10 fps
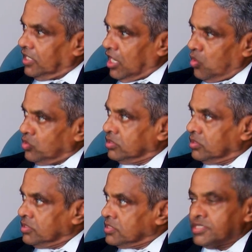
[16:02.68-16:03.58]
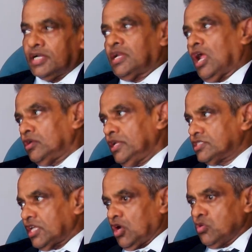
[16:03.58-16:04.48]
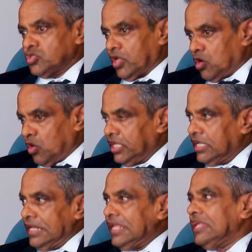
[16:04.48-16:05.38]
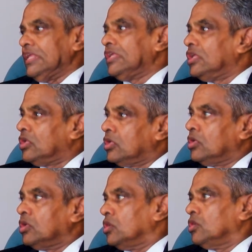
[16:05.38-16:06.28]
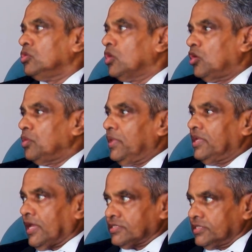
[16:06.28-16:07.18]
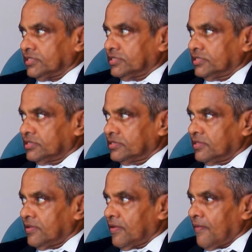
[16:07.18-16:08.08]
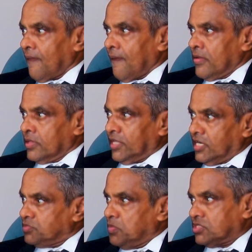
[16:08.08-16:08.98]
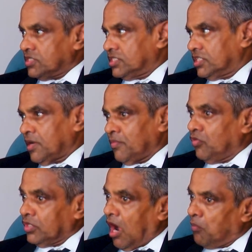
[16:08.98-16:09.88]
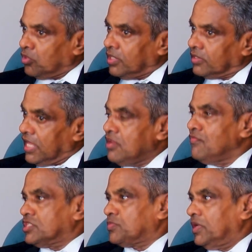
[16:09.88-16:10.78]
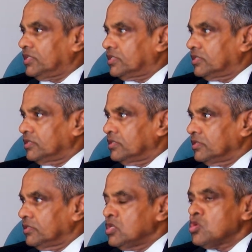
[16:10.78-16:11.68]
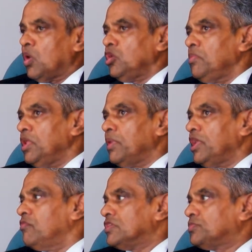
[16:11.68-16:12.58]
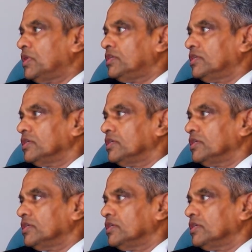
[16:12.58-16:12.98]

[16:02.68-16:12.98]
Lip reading: allowed, certain are disallowed. So accordingly, you have to pay taxes. That is business. You come to the investment. What do you mean by investment?